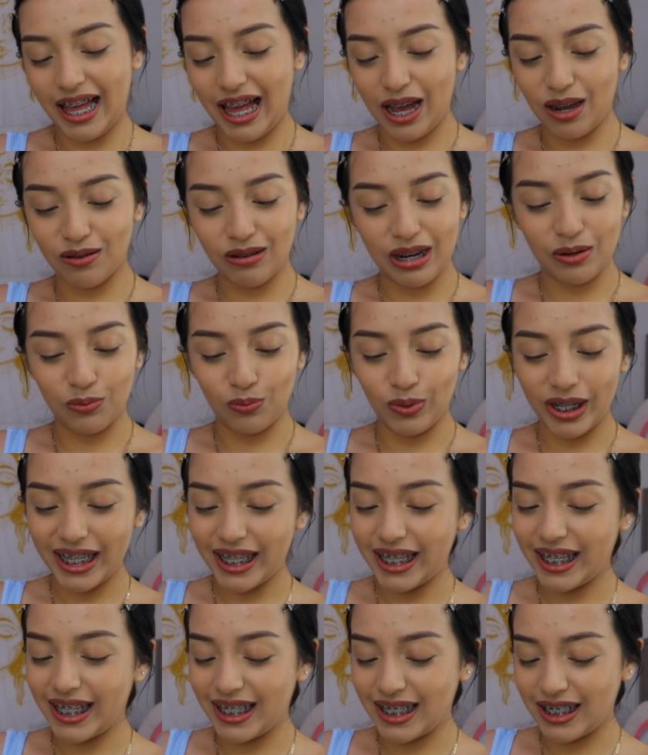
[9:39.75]
I
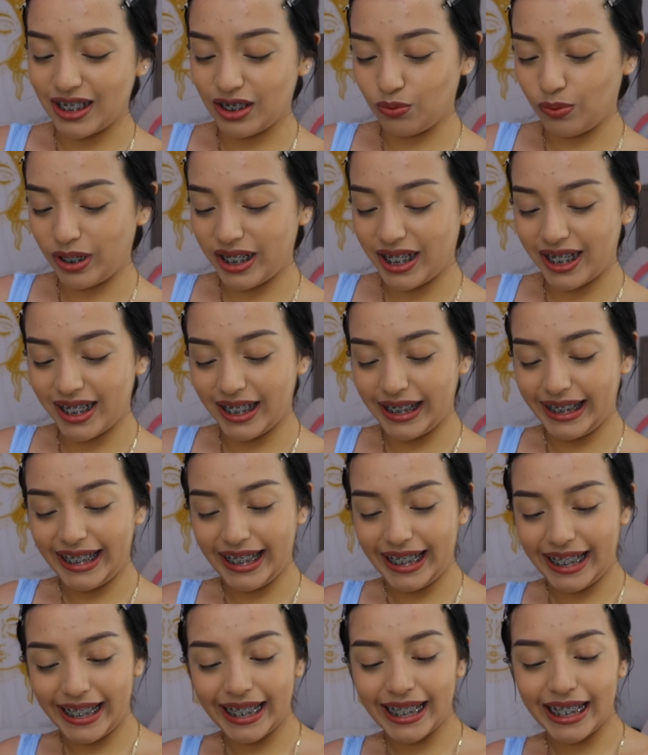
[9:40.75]
was. What it
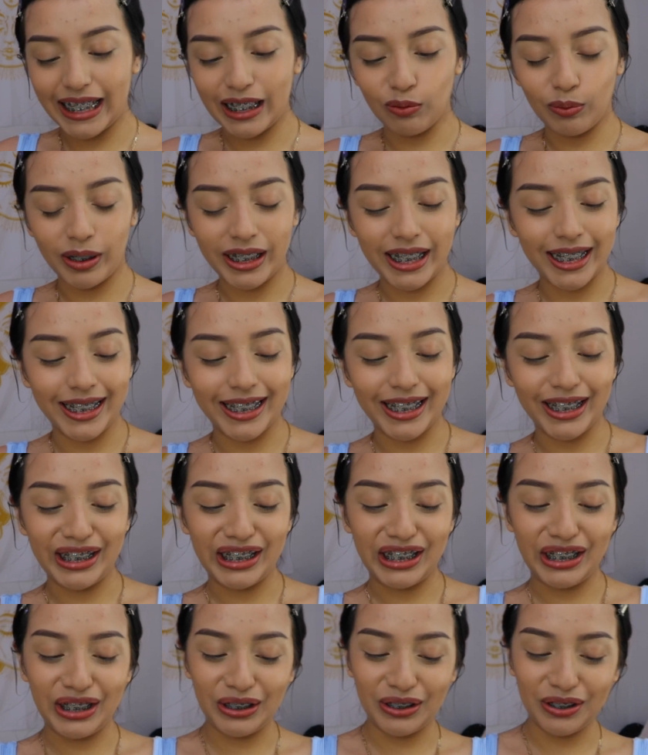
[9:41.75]
did. What it
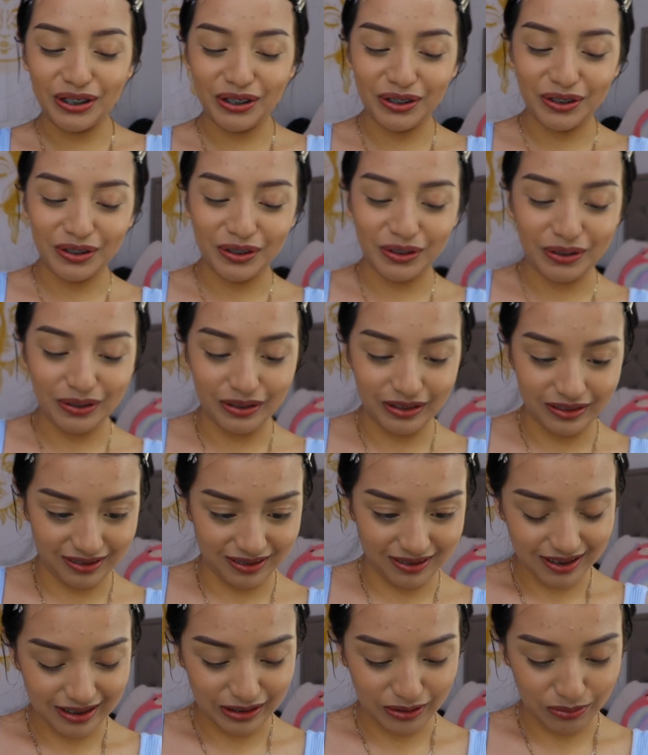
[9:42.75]
do.
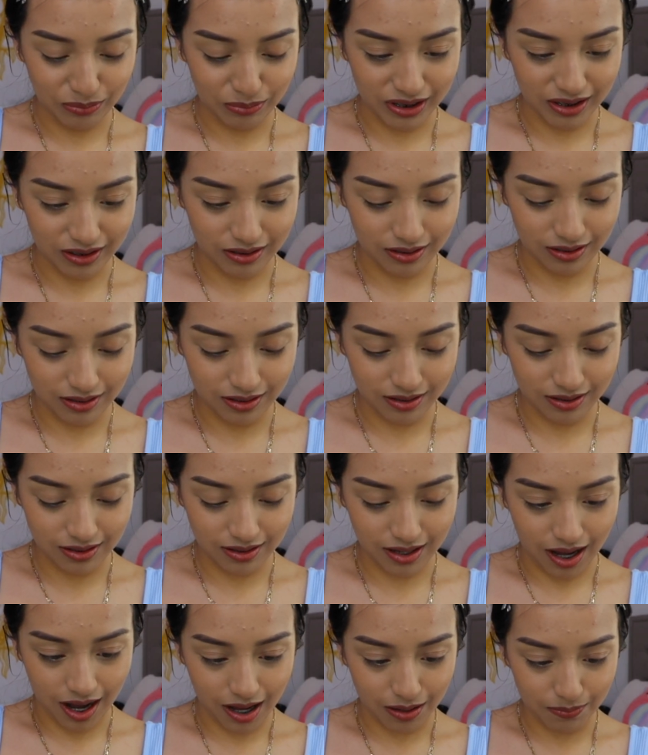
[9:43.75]
Ew, bitch.
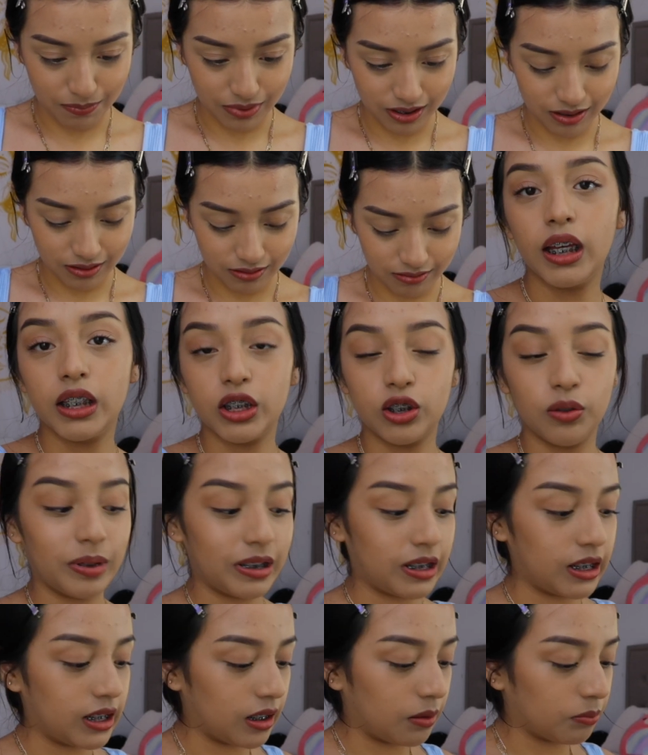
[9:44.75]
Stop. So,
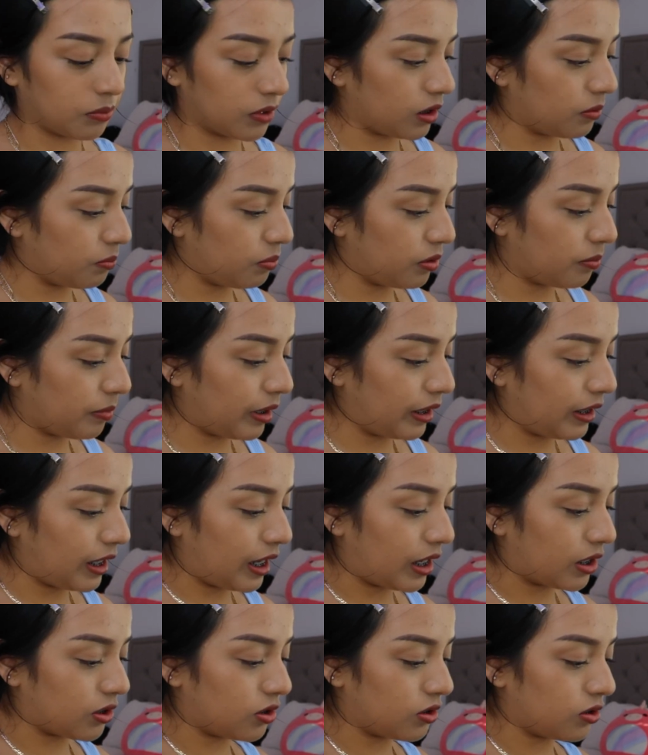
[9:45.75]
besties, I'm going to put my
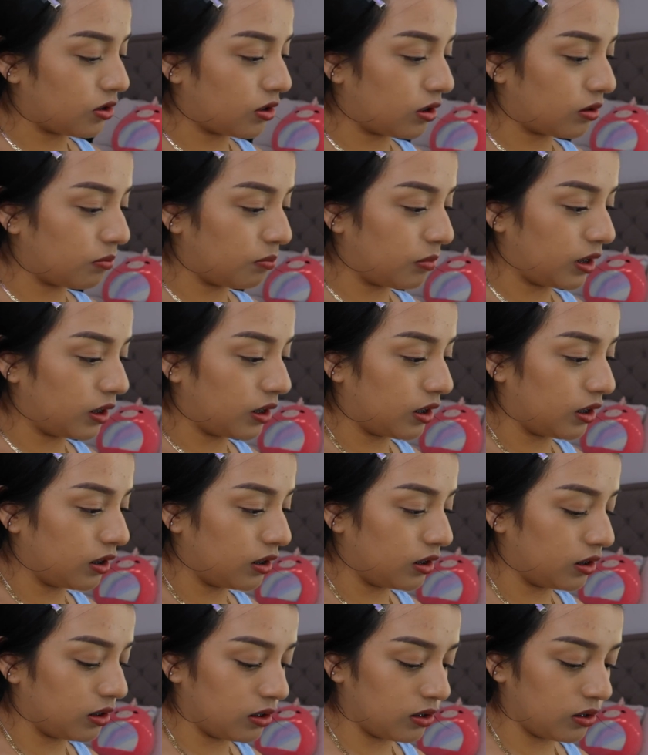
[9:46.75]
lashes on
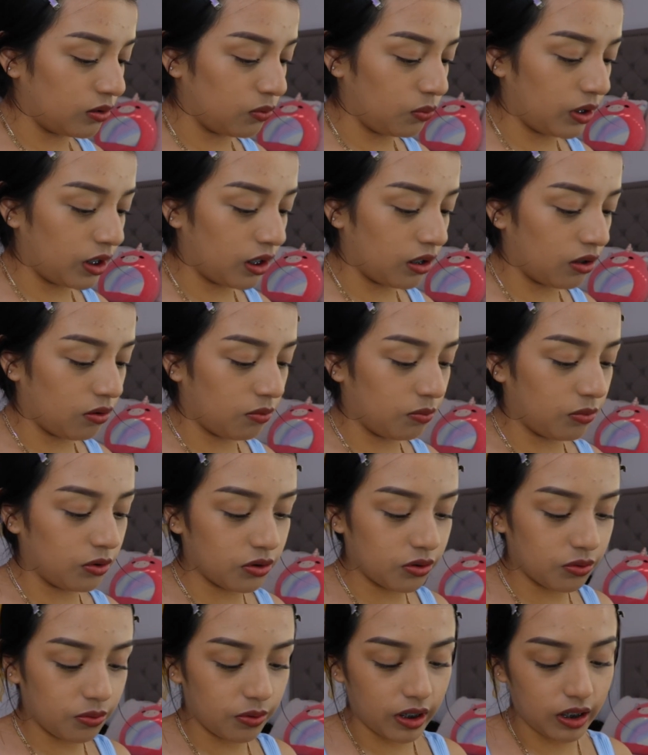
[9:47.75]
because we're
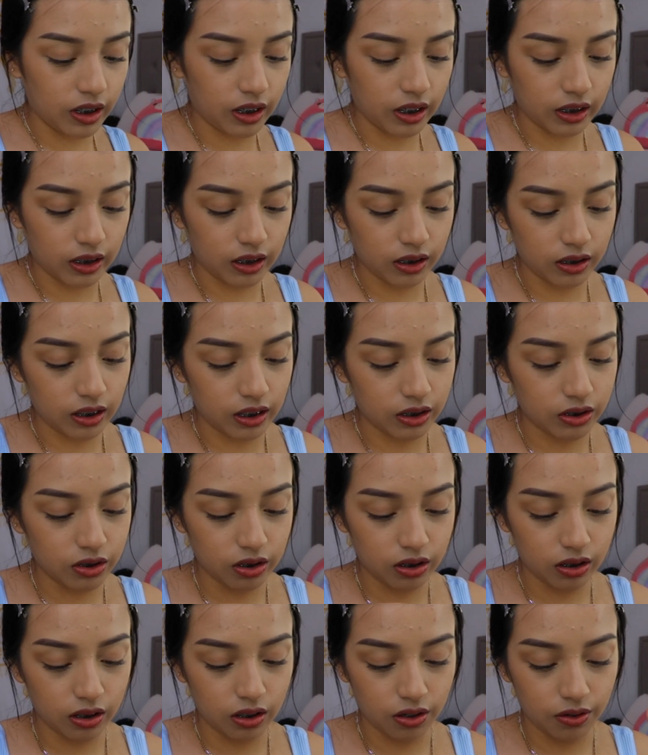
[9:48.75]
almost ready. I need to
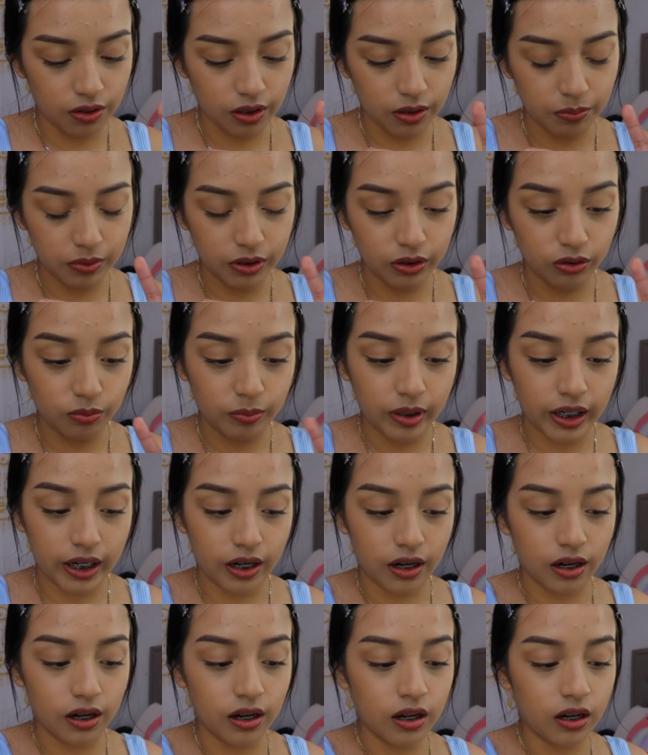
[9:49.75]
actually hurry up and do my
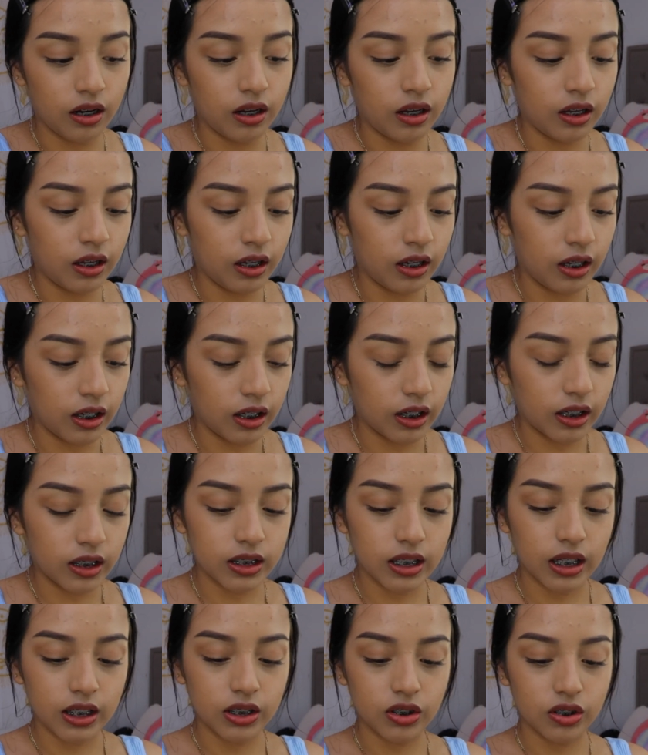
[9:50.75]
hair
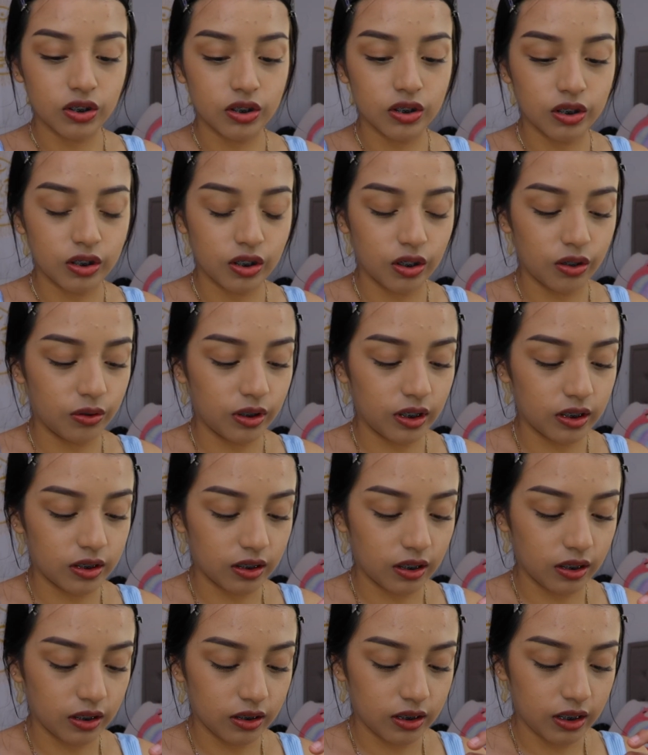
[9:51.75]
because I just know that's
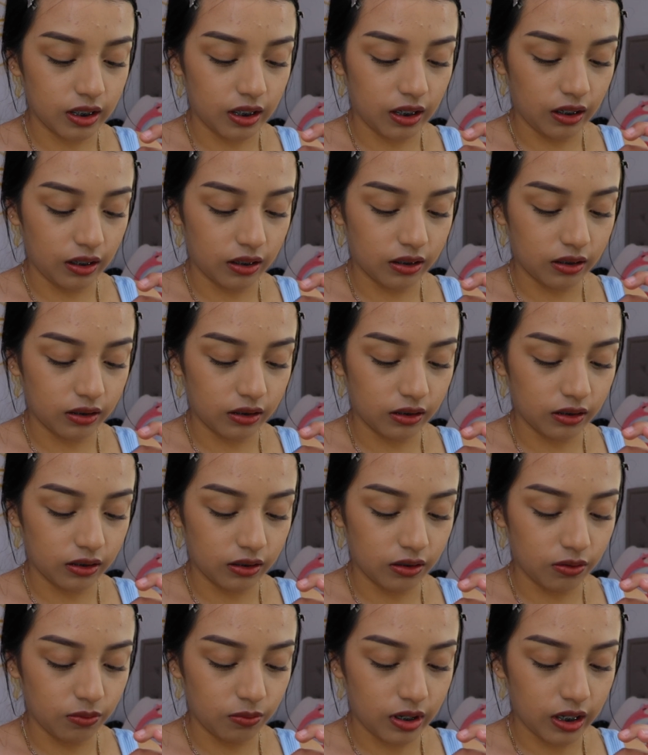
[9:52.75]
going to take
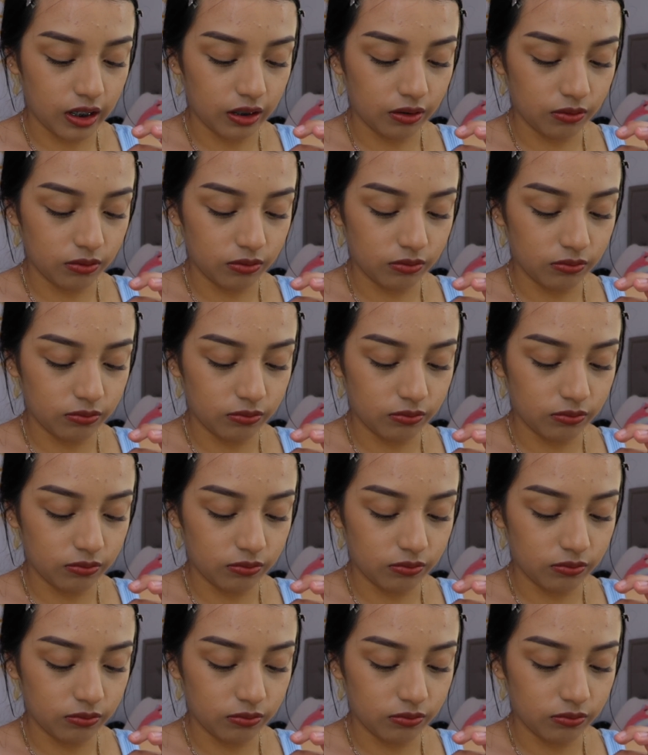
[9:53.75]
a while.